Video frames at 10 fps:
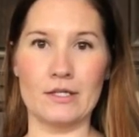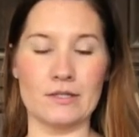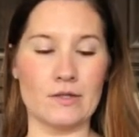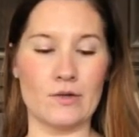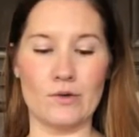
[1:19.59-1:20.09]

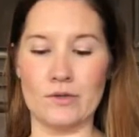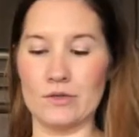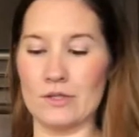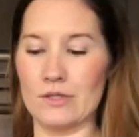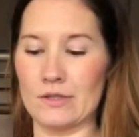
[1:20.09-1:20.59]
So
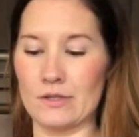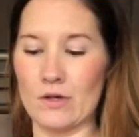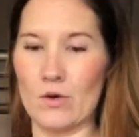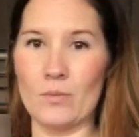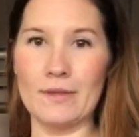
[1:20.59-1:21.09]
you'll just
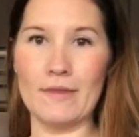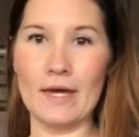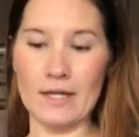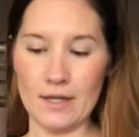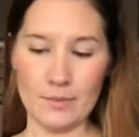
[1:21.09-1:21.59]
open
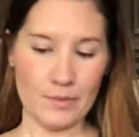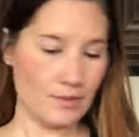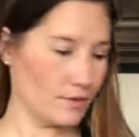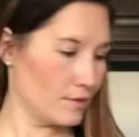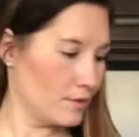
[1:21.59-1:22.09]
that up,
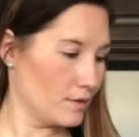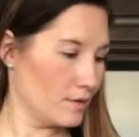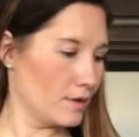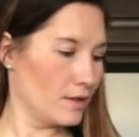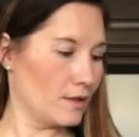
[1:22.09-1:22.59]

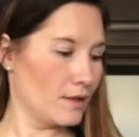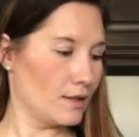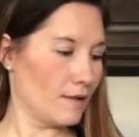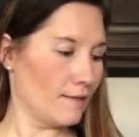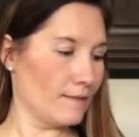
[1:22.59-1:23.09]

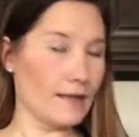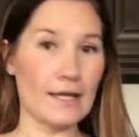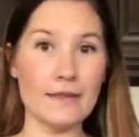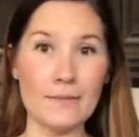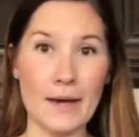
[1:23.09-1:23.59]

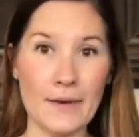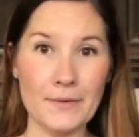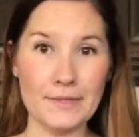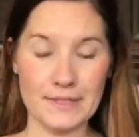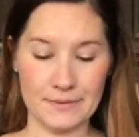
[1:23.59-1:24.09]
lay them
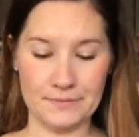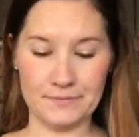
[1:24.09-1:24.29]
out.